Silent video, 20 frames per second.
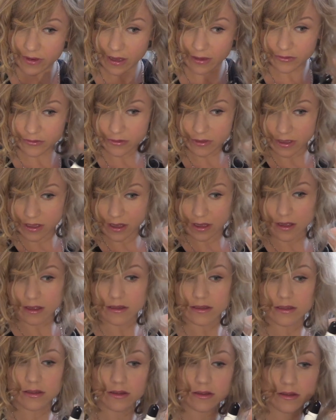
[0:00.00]
naturally
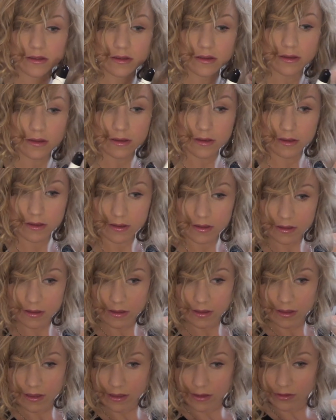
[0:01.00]
got
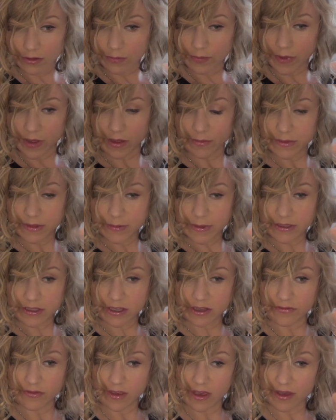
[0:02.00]
a little bob,
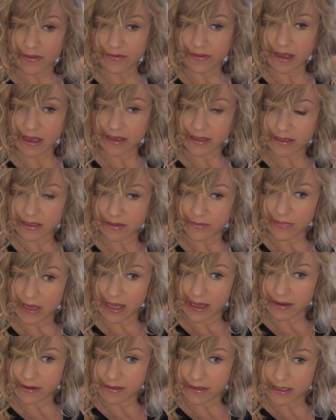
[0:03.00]
especially if you have like some
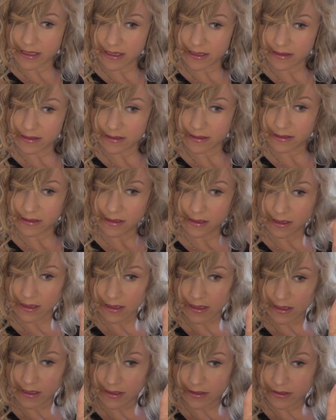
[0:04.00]
layers in.
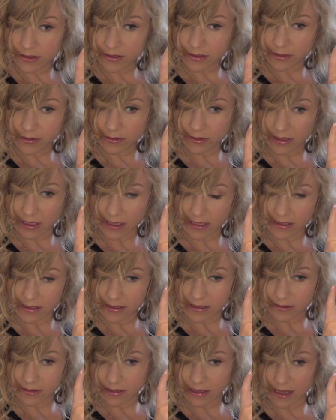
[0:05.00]
Just utilize
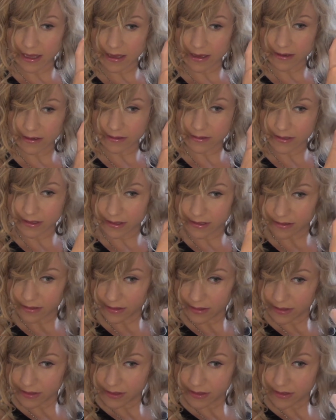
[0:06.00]
those layers and